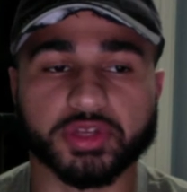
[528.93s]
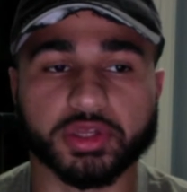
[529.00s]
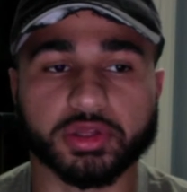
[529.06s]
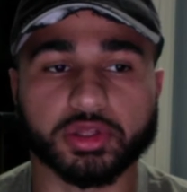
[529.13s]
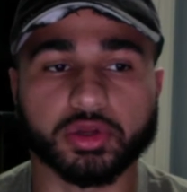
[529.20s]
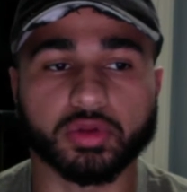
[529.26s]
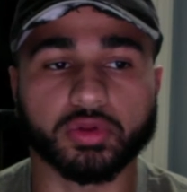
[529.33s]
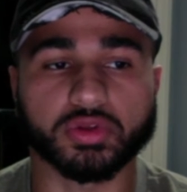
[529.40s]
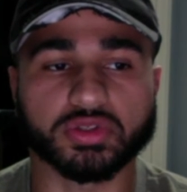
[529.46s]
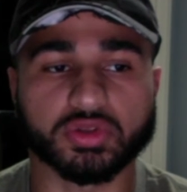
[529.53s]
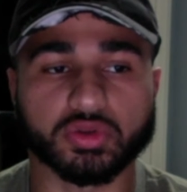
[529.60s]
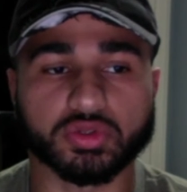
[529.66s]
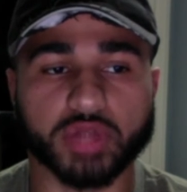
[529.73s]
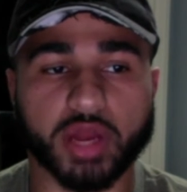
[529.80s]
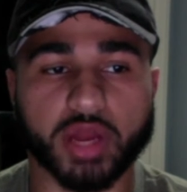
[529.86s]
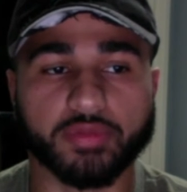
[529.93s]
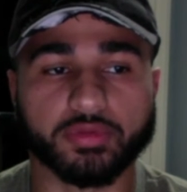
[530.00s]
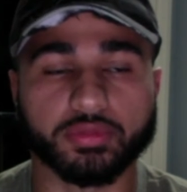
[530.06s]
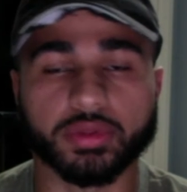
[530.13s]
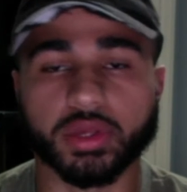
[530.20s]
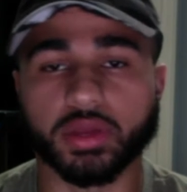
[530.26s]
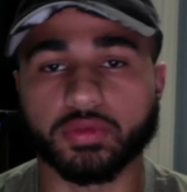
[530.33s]
and, there's no time for
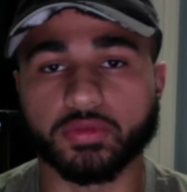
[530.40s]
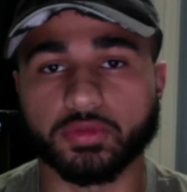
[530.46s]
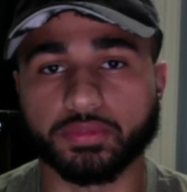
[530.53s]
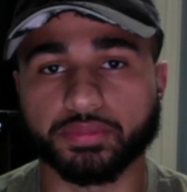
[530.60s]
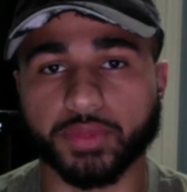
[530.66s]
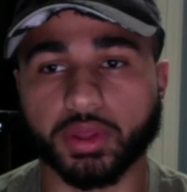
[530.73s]
BS.